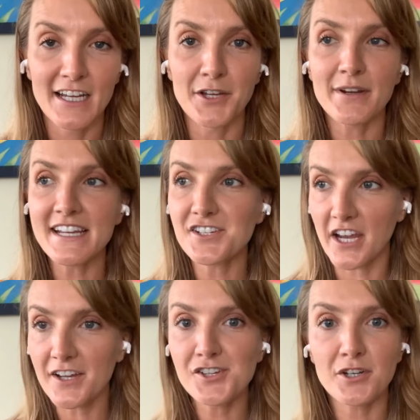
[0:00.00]
You can
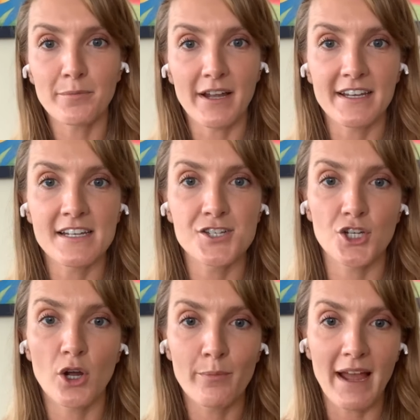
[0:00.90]
change your bunion to
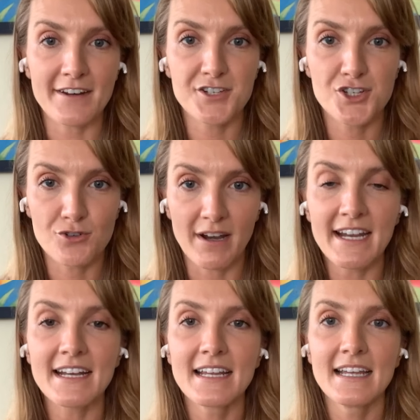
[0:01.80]
go back
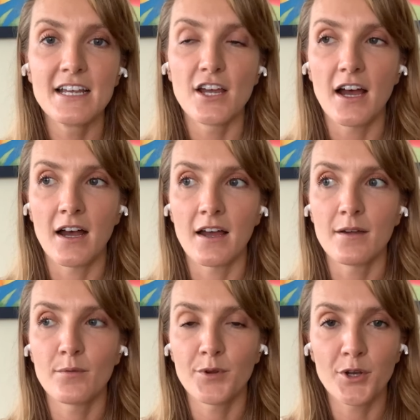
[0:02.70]
straight
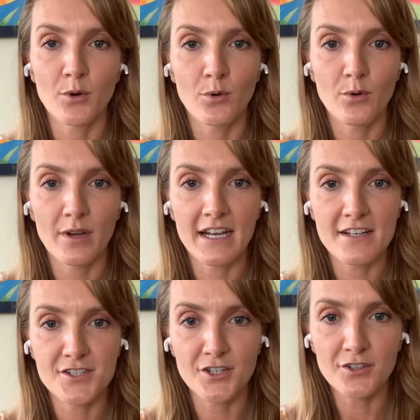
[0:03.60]
in
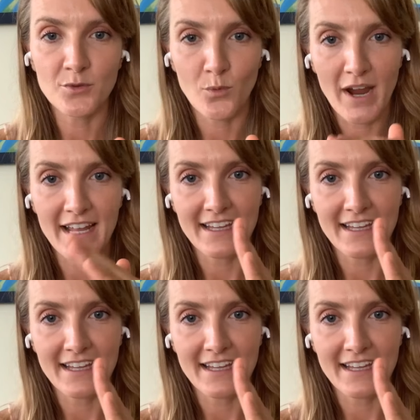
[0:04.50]
a certain way.